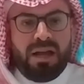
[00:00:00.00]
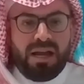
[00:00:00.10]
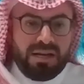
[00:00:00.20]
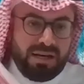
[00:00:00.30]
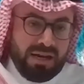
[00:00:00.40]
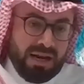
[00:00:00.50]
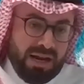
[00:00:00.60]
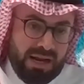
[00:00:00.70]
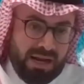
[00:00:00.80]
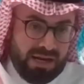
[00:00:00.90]

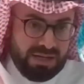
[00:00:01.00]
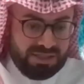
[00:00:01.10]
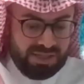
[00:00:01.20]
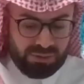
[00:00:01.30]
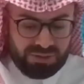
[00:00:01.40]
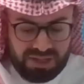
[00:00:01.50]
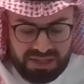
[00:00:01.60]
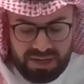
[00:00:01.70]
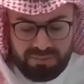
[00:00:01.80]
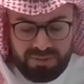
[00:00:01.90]
in Saudi
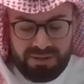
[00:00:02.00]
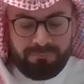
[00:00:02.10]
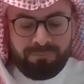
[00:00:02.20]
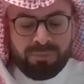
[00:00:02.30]
Arabia